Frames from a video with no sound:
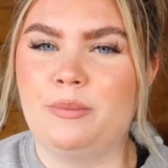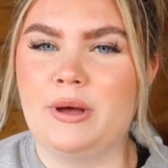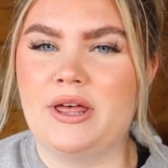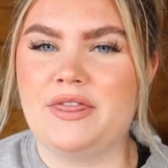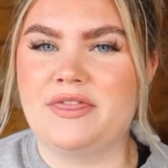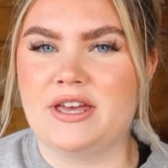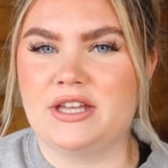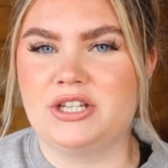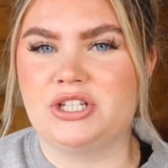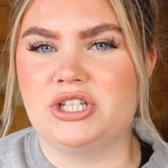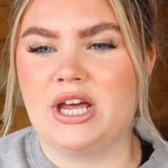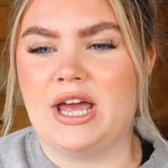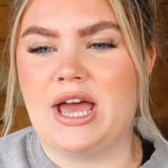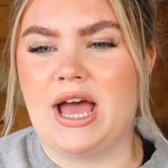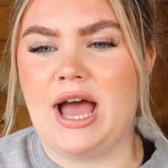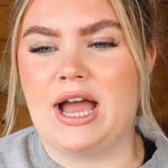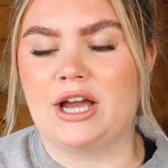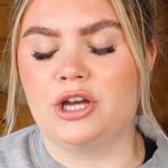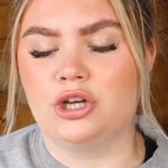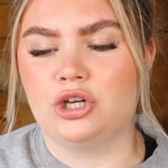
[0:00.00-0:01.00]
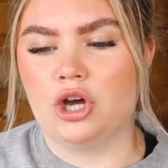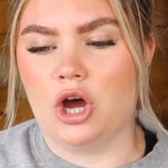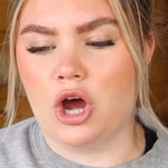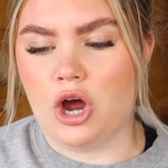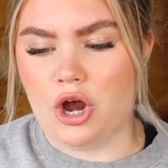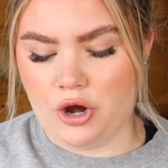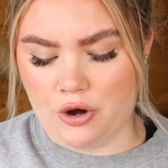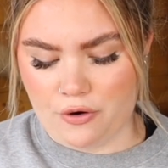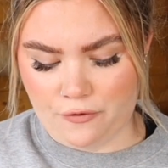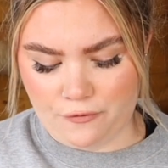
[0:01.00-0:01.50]
bit this year and
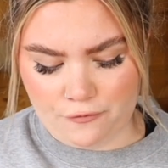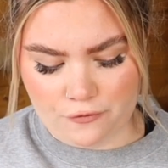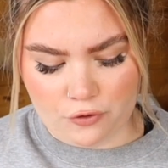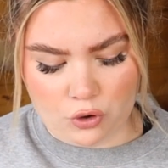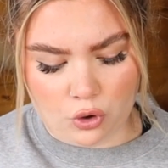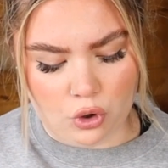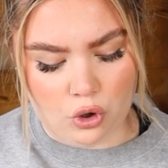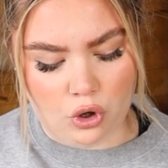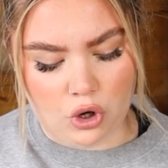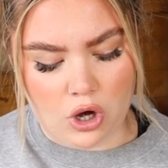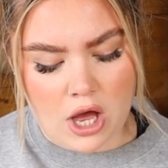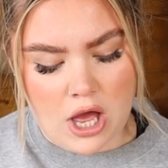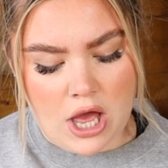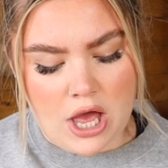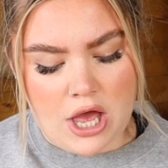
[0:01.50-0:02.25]
go for